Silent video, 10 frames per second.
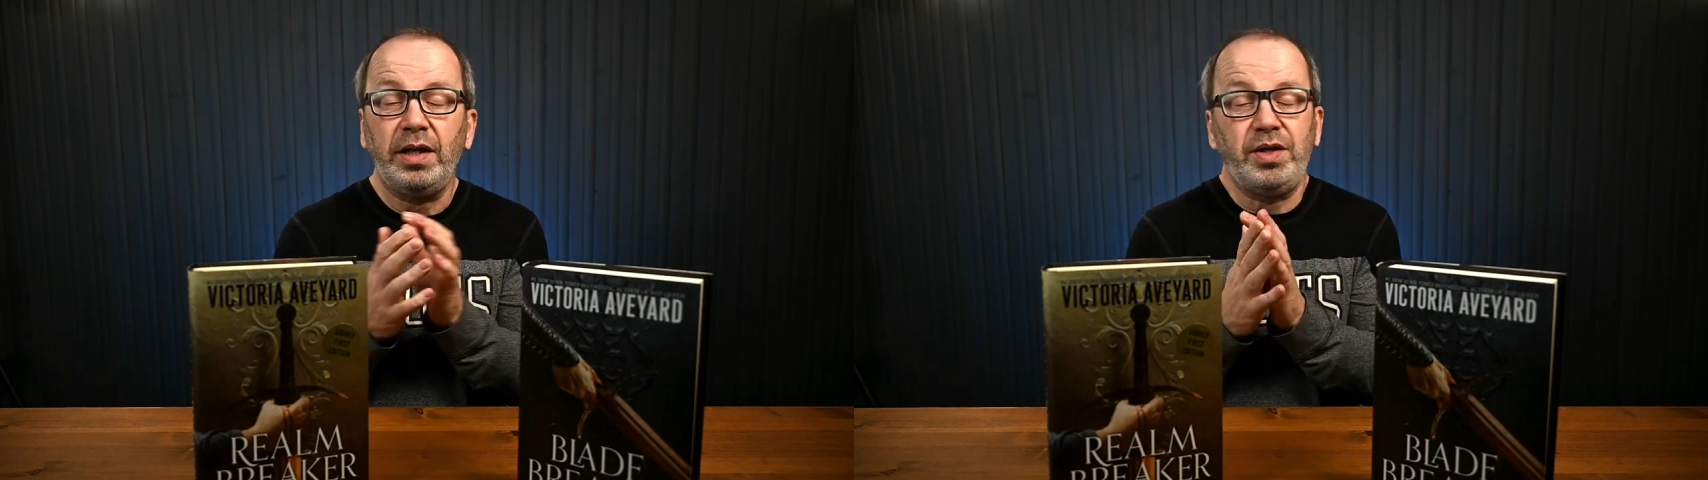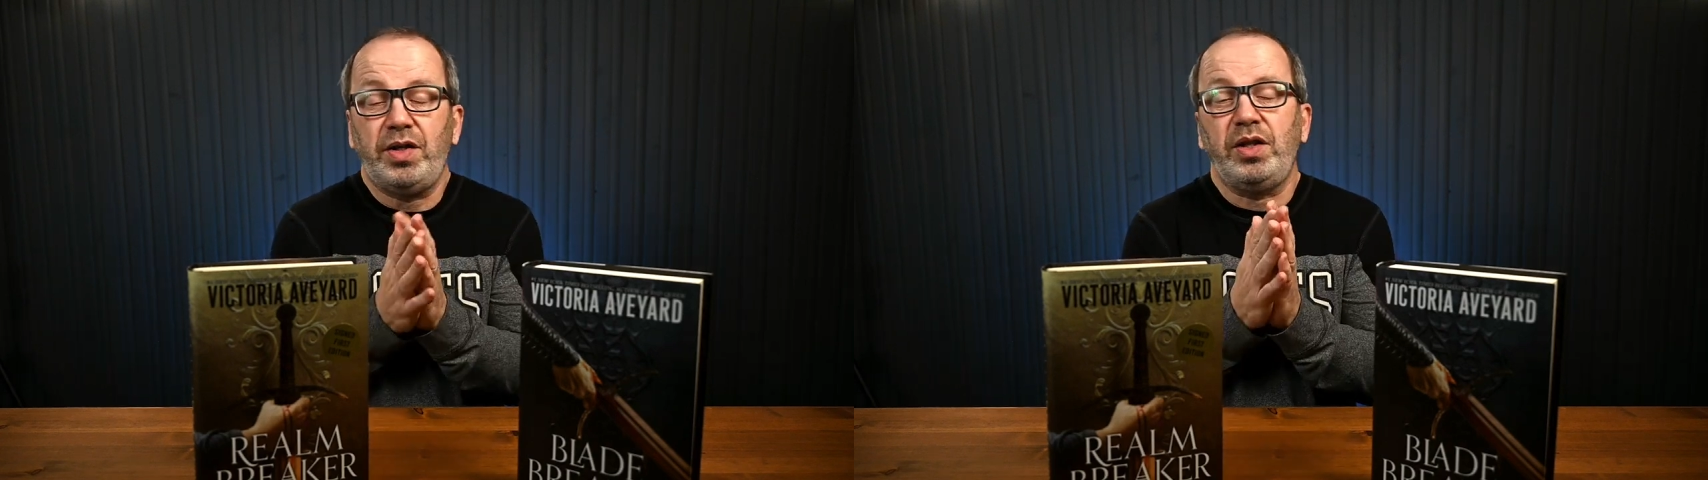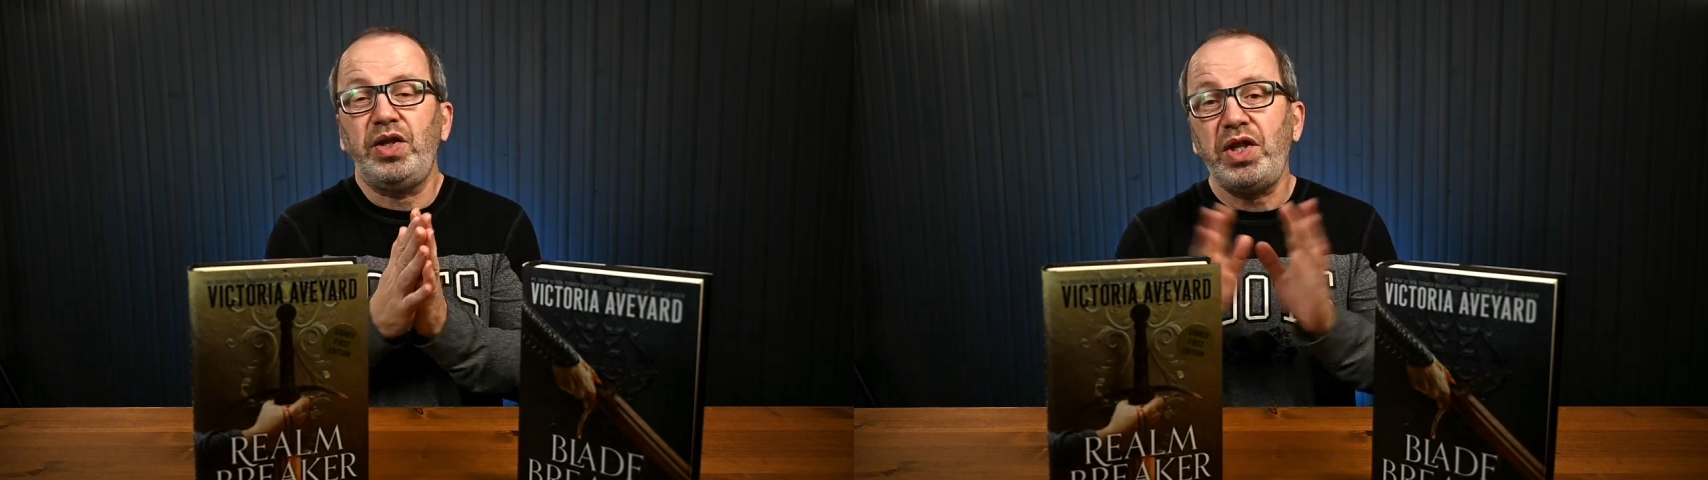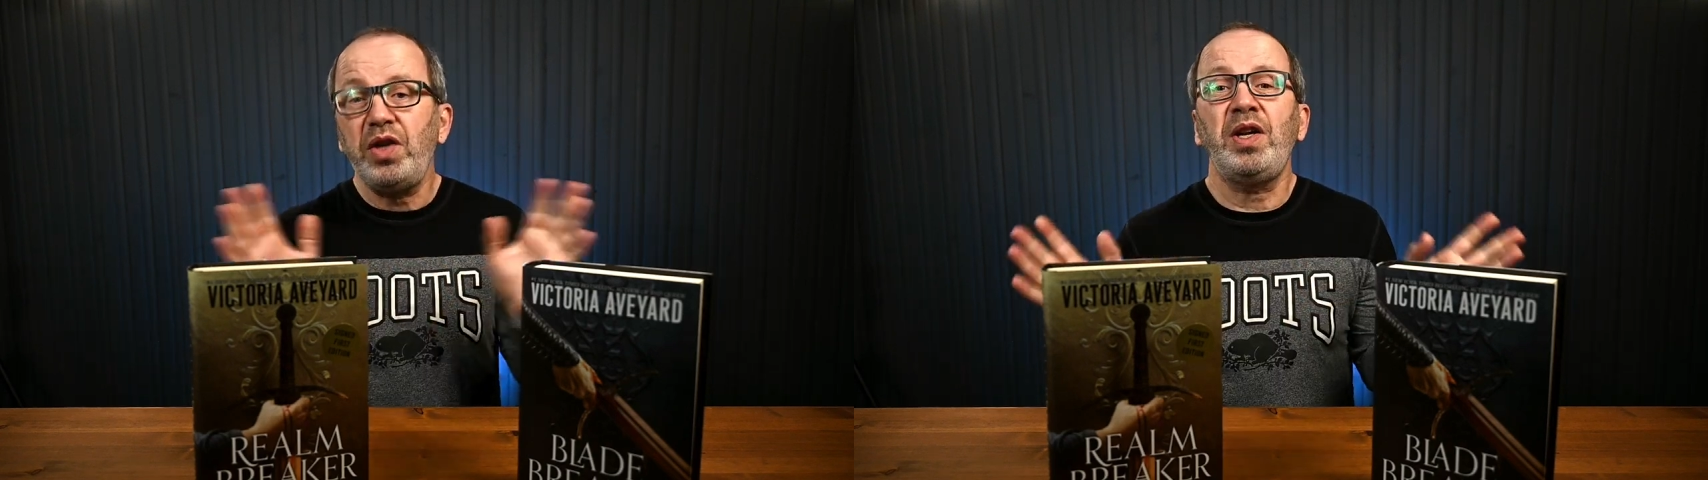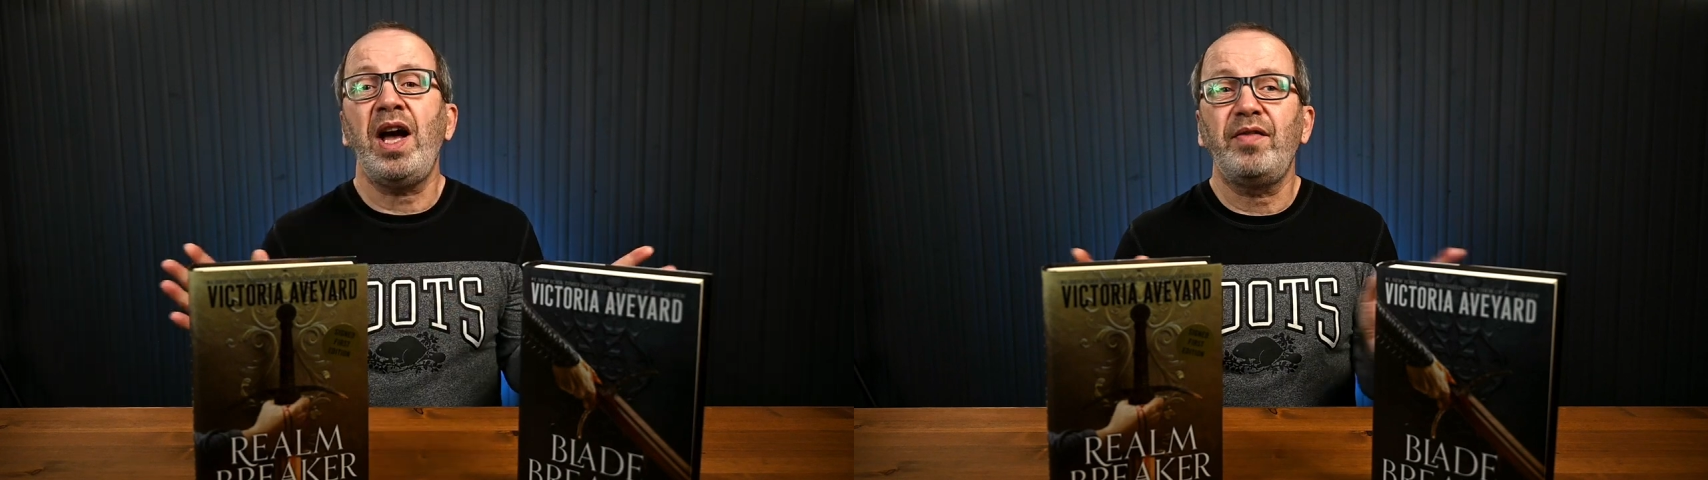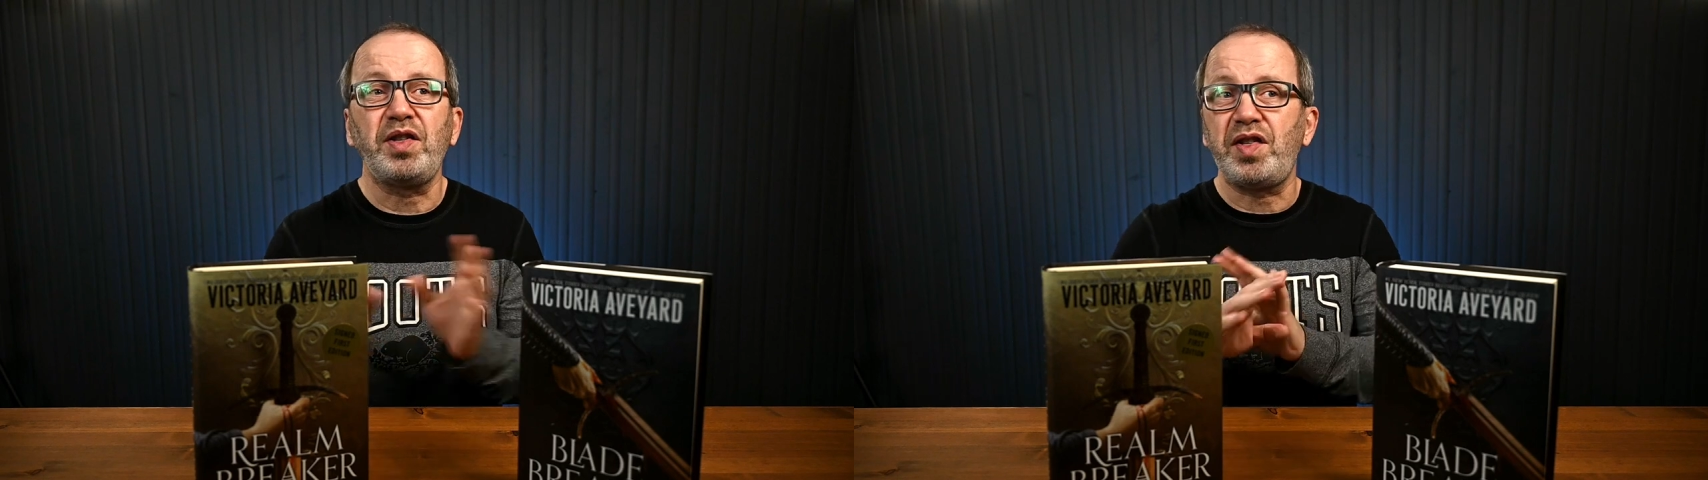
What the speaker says: She could have a